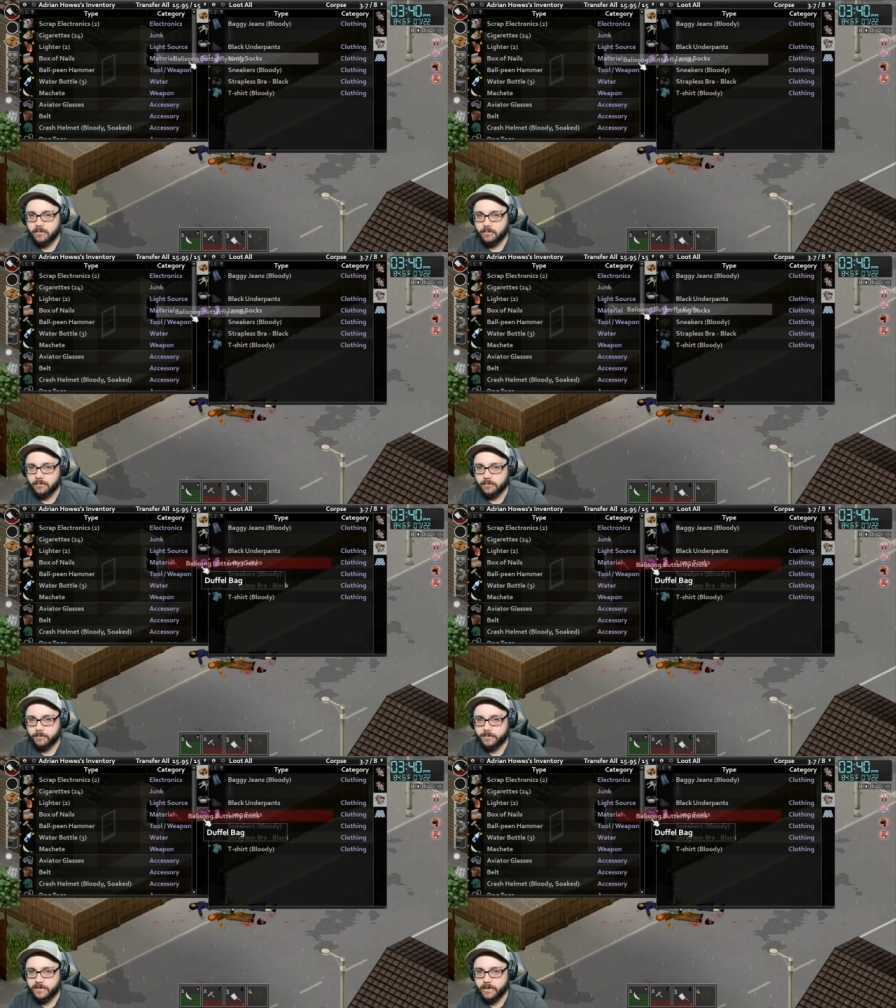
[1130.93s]
Or
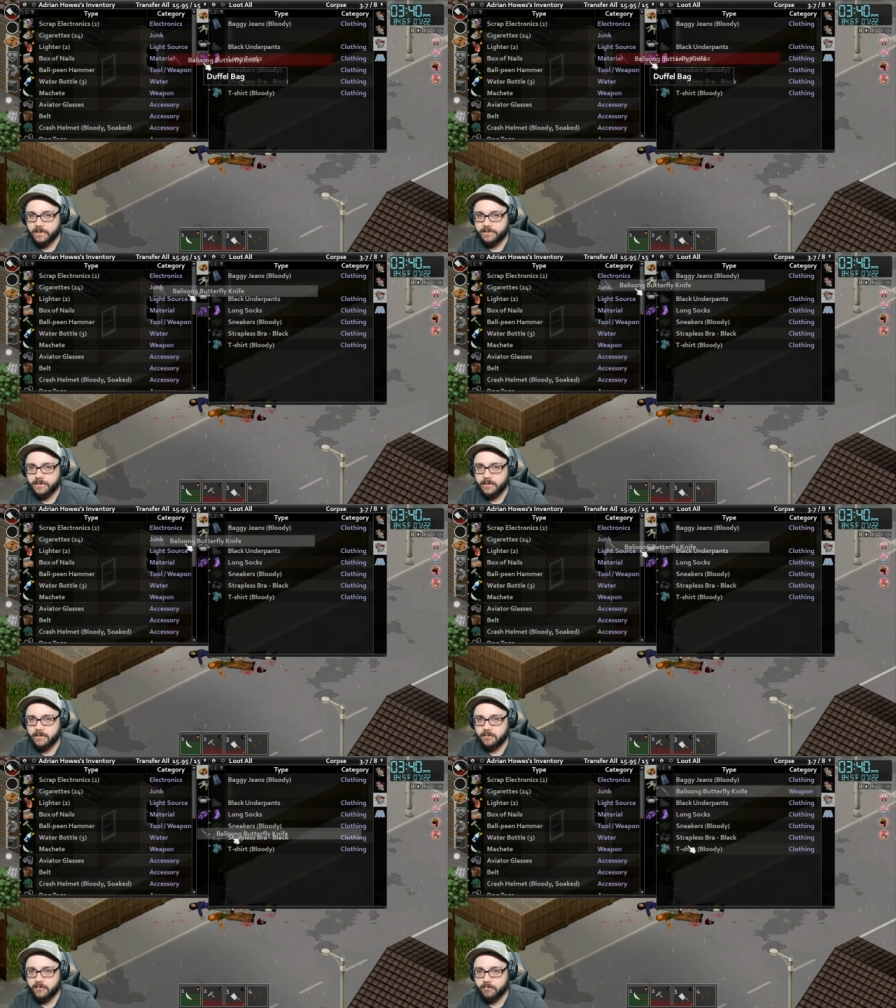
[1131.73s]
dare I say,
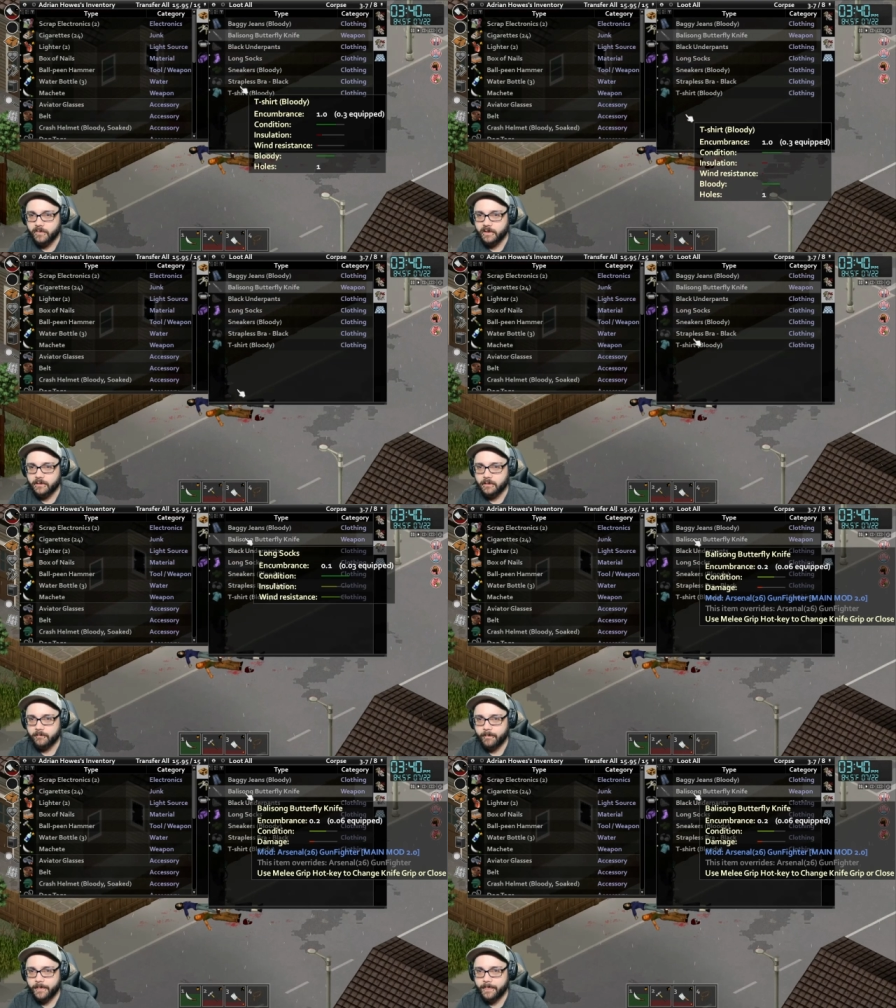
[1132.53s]
even better.
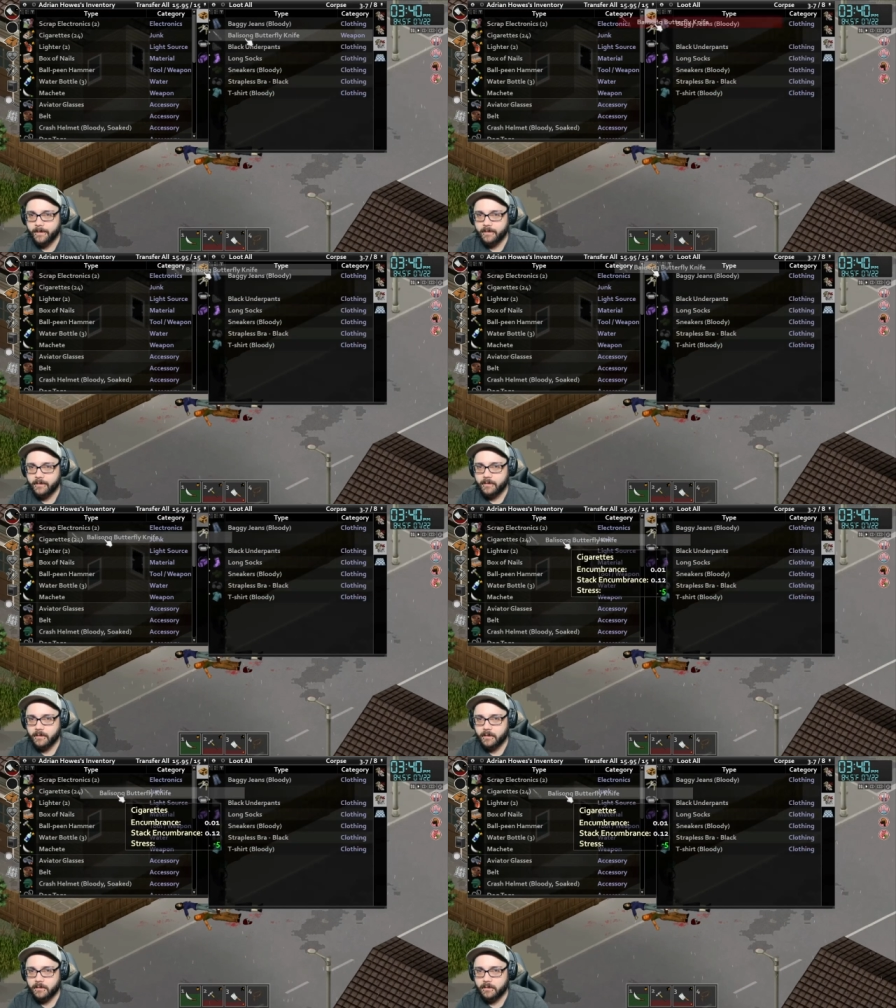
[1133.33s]

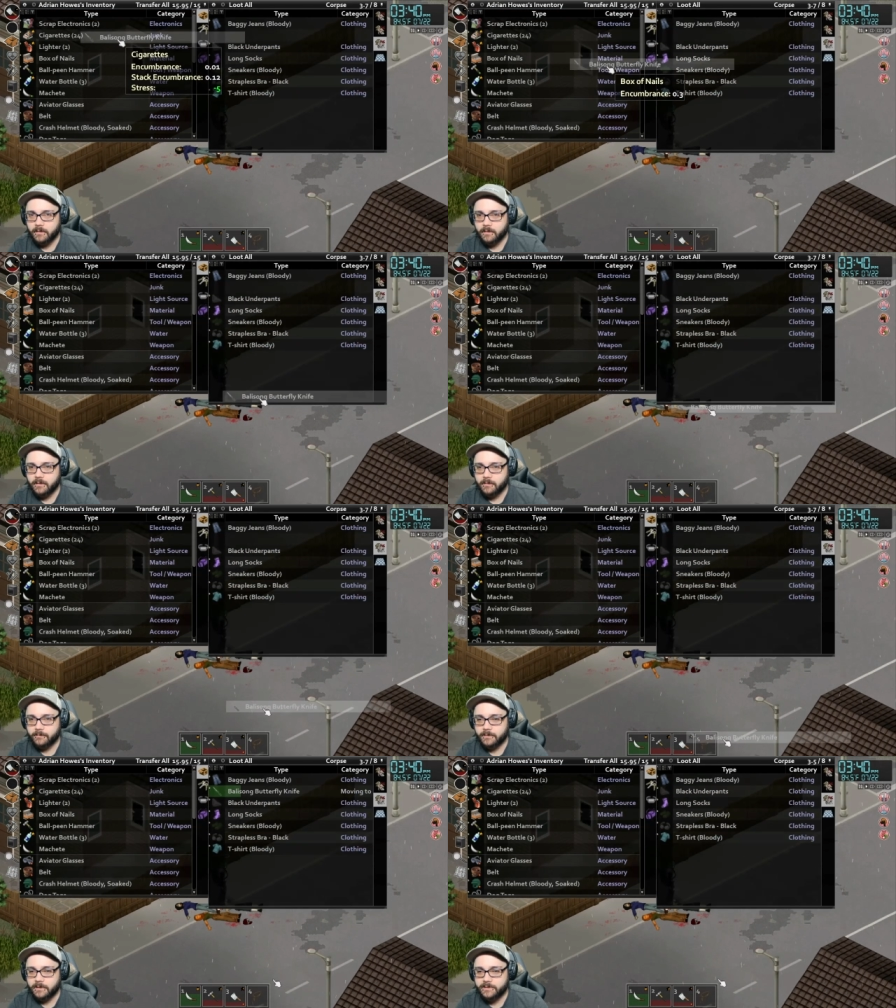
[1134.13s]
Um, I'll